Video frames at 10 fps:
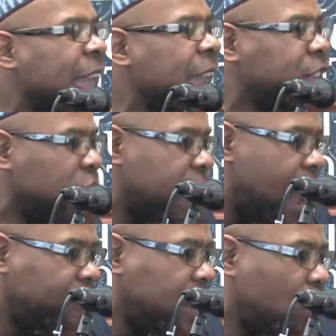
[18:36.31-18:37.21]
each and
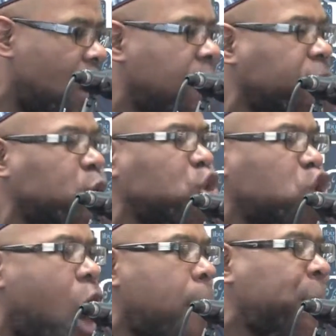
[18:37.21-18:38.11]
every one of you
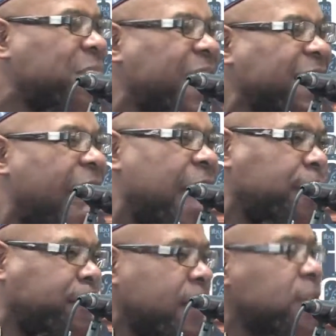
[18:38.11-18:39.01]
sharpen the
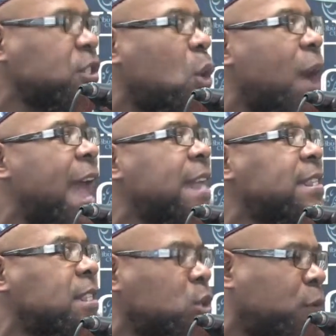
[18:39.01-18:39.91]
knife so
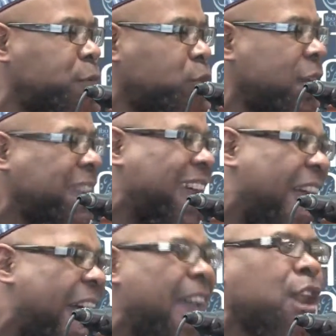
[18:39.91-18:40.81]
as to free
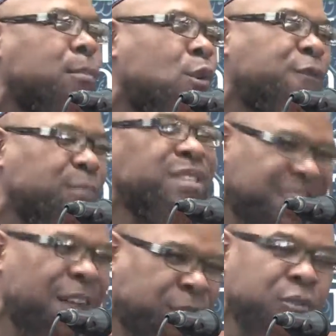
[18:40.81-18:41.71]
the animal from
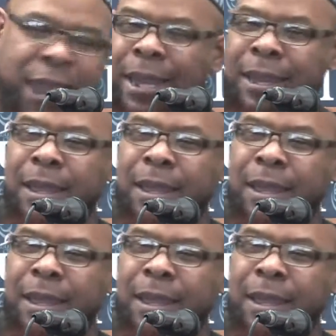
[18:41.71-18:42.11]
suffering.